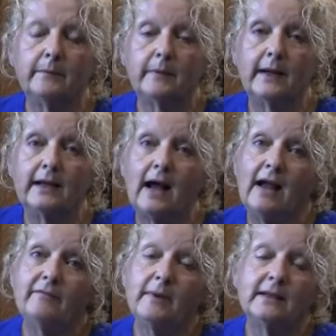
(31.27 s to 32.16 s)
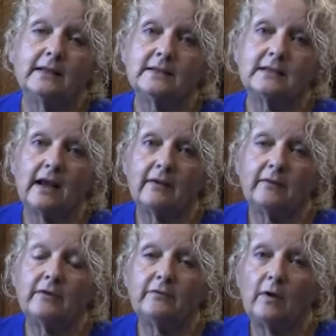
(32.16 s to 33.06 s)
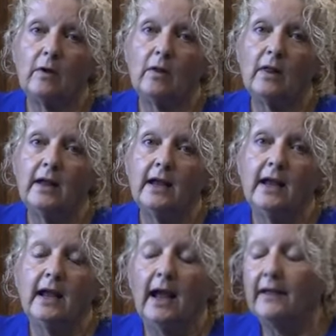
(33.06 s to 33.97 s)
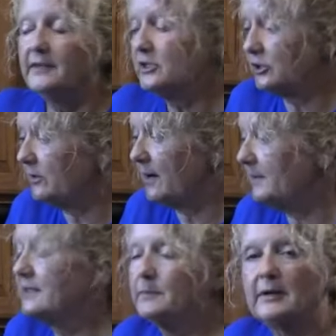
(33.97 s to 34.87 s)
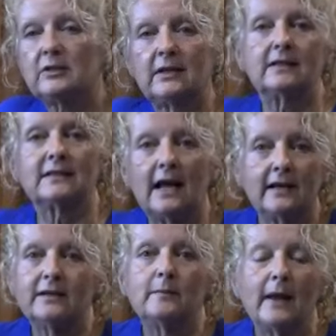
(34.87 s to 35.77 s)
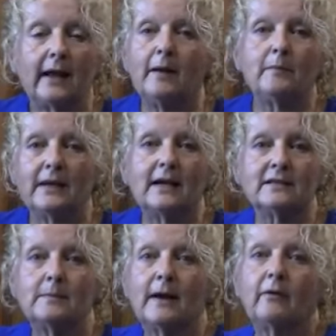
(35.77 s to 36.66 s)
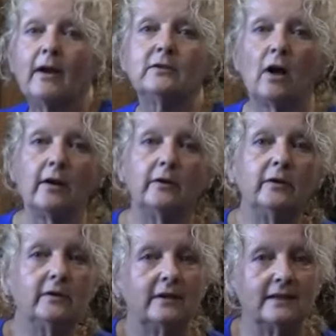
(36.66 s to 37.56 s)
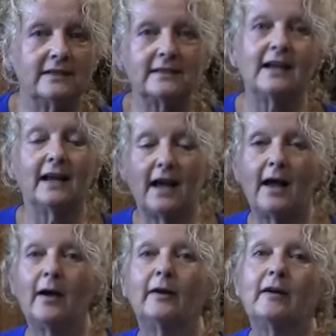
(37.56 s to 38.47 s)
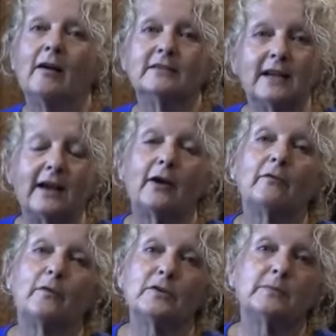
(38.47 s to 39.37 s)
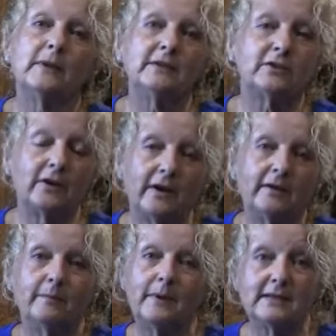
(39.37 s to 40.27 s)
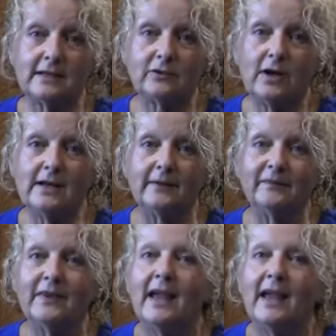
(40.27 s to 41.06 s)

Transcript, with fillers: but I've made this every fall. And this year I'm especially excited to make up because my granddaughter is uh, gone to Air Force Military Basic Training.